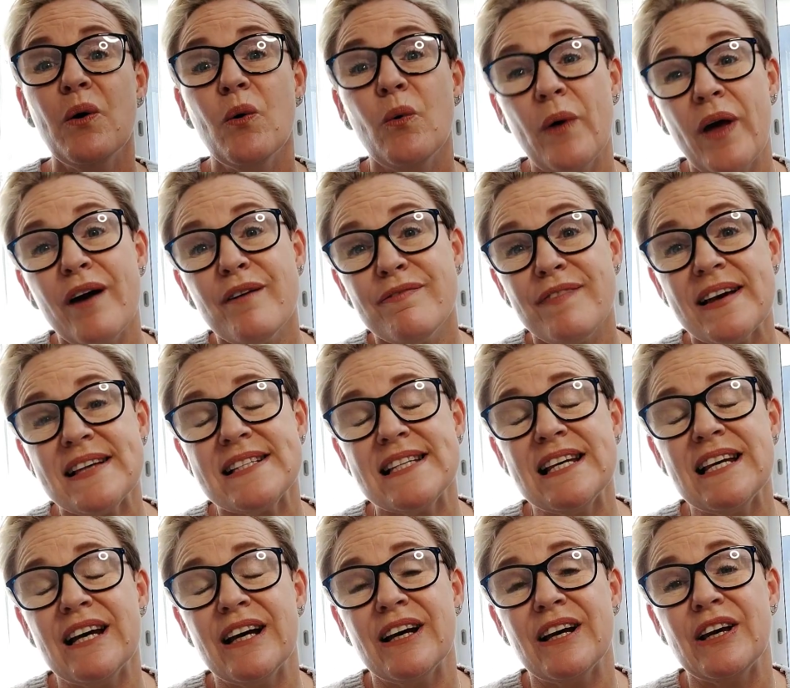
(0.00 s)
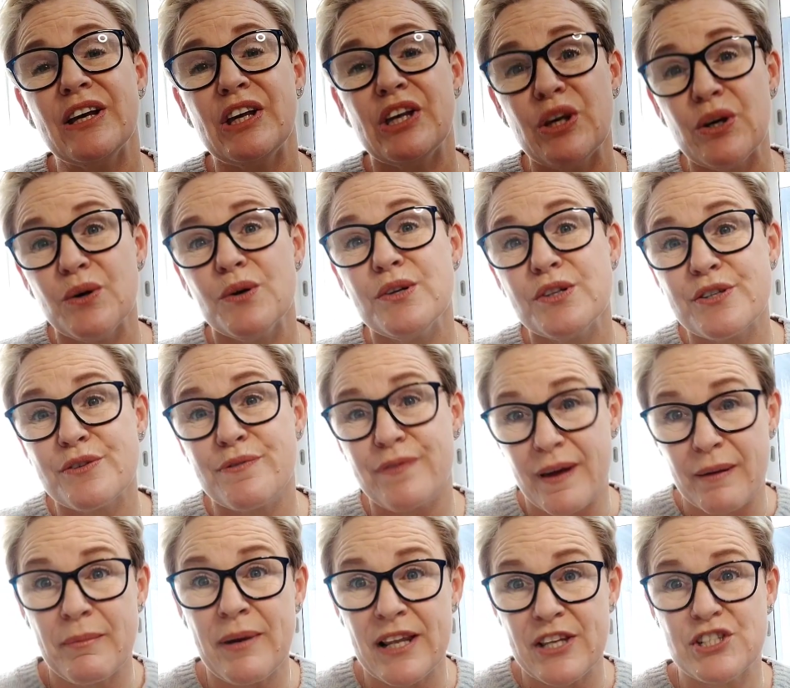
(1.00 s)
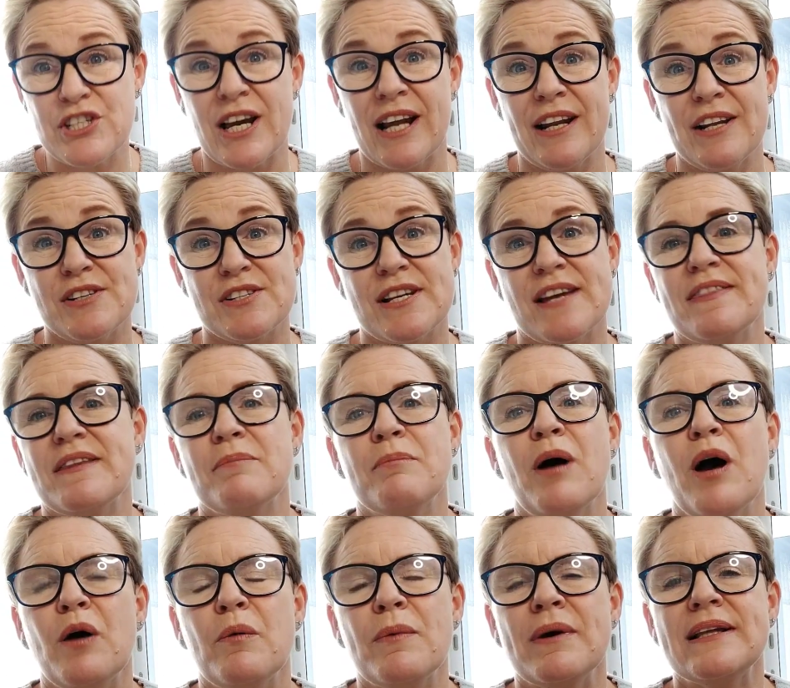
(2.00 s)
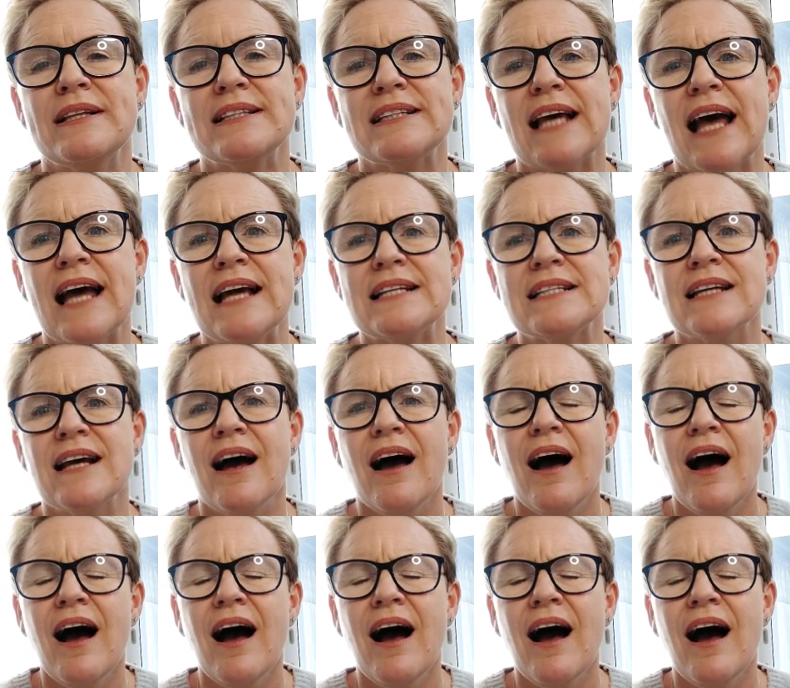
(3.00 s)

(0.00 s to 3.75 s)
We are facing a huge family challenge at the moment, and